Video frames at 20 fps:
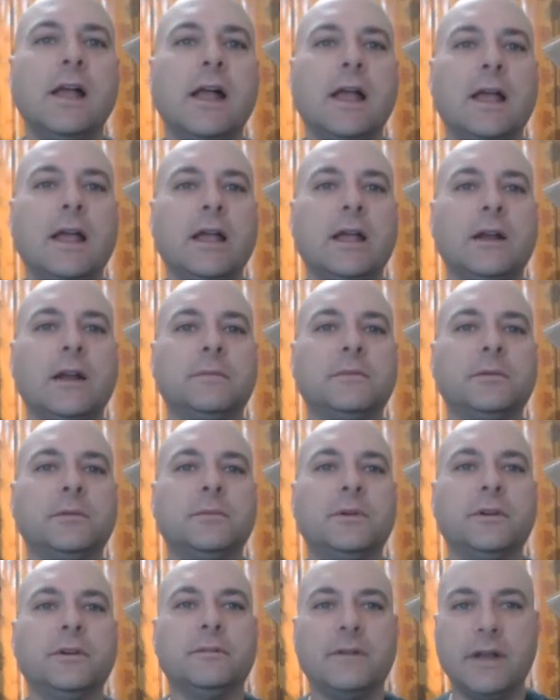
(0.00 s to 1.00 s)
And I'm going to
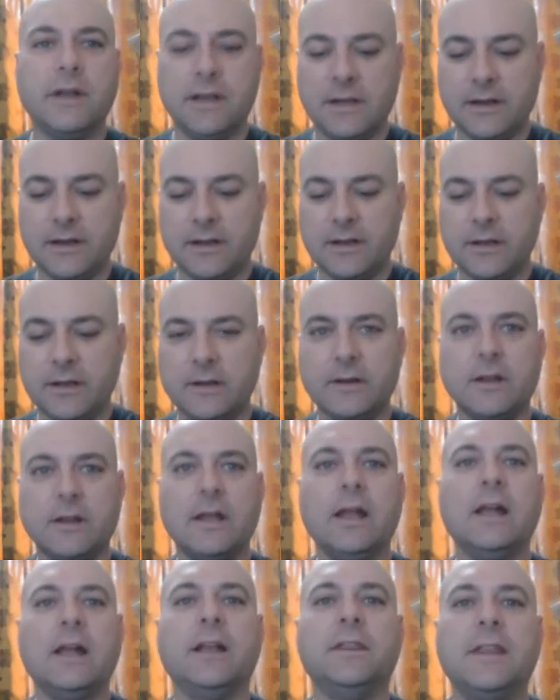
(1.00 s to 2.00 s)
put it right in there.
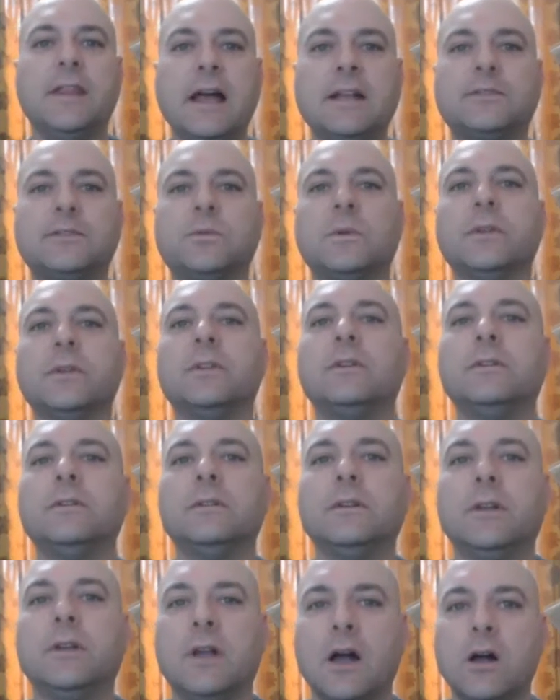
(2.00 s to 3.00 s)
And that's where they'll
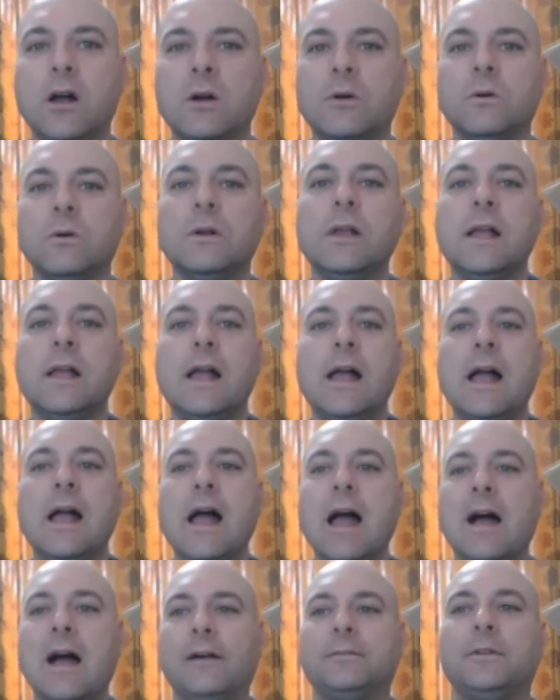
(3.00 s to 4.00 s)
go.
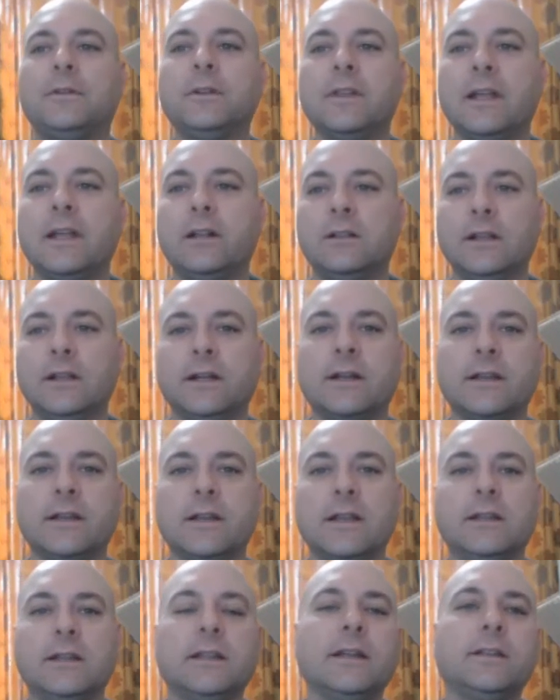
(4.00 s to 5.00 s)
After they click on
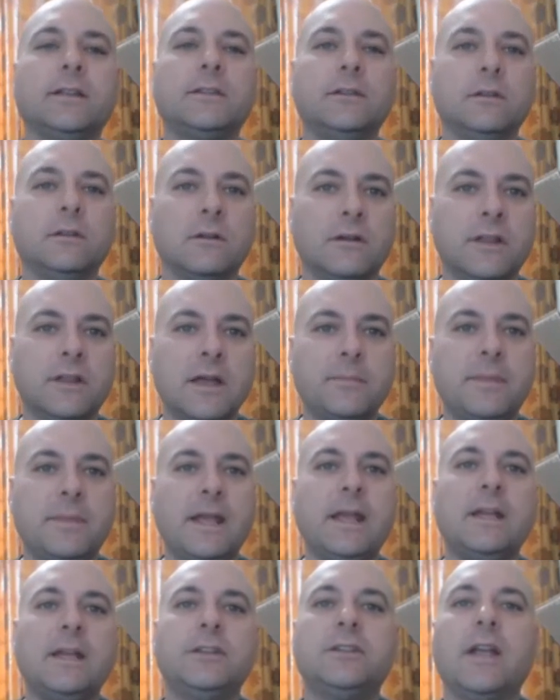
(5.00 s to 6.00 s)
that link, they'll go to that
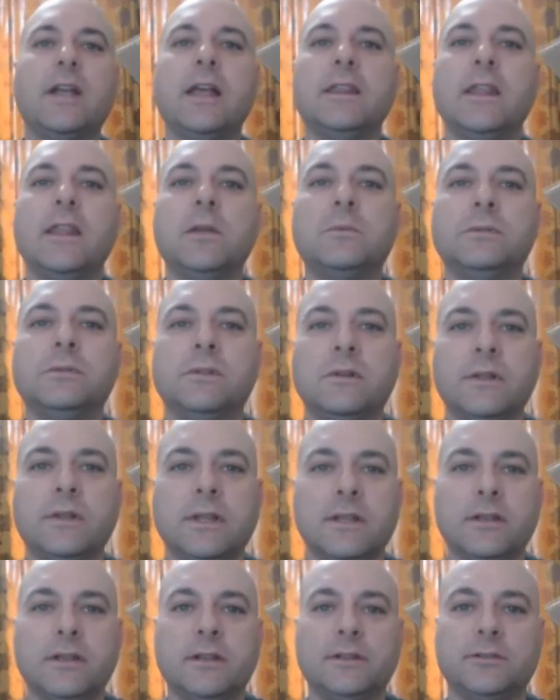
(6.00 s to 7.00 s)
page and they will know
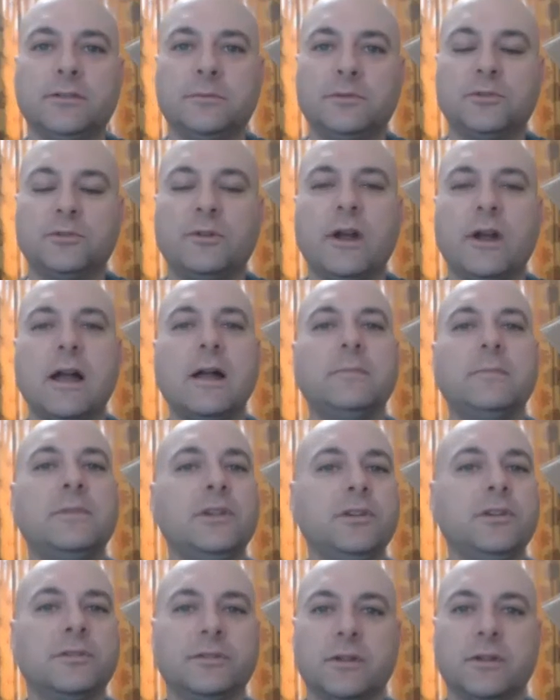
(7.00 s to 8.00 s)
that it's
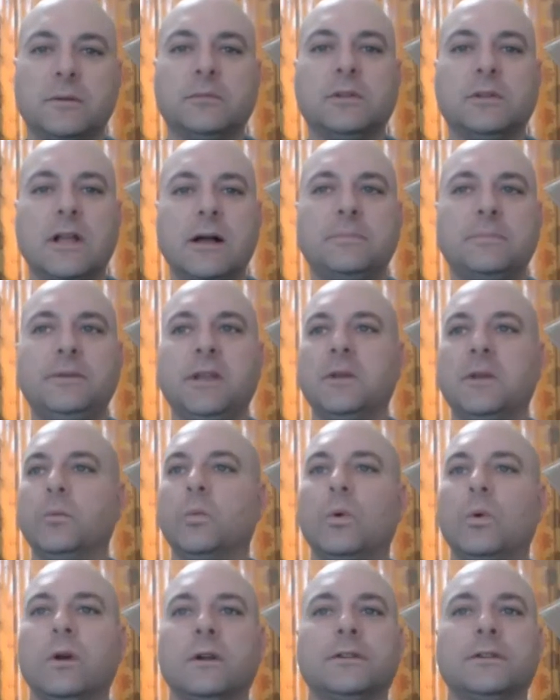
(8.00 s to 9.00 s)
subscribed, your double opt-in
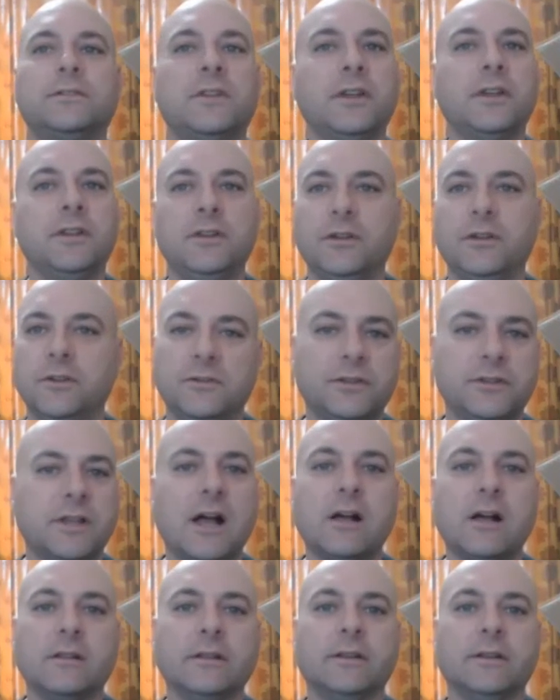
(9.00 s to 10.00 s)
works, you're
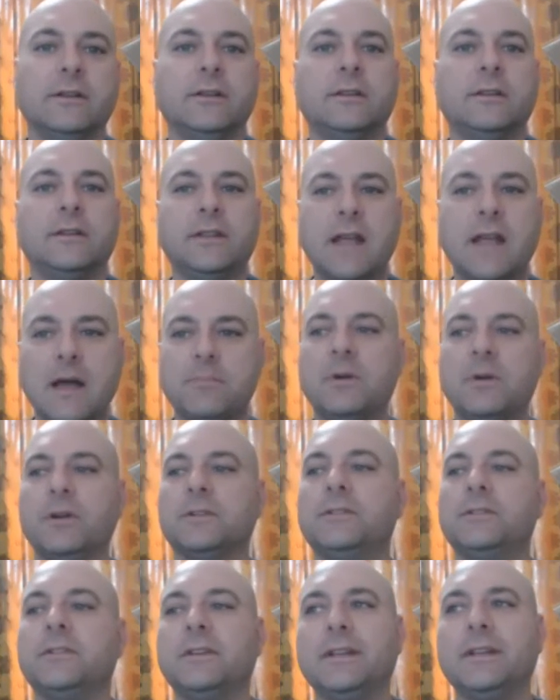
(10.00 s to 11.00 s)
solid. That
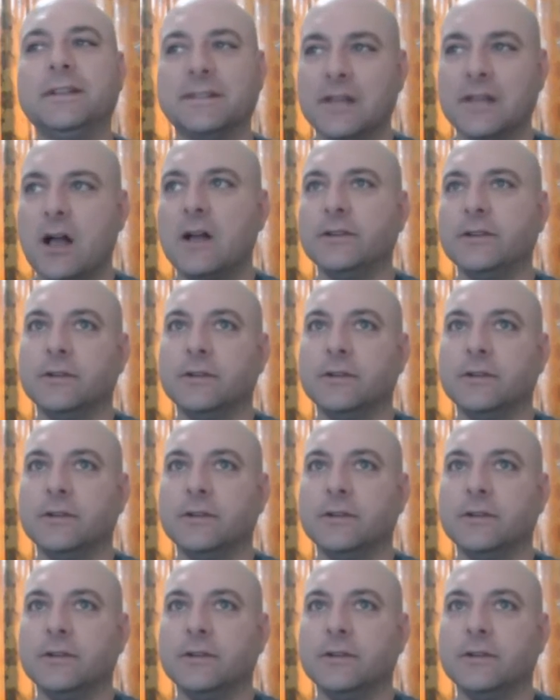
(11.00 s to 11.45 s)
person is on your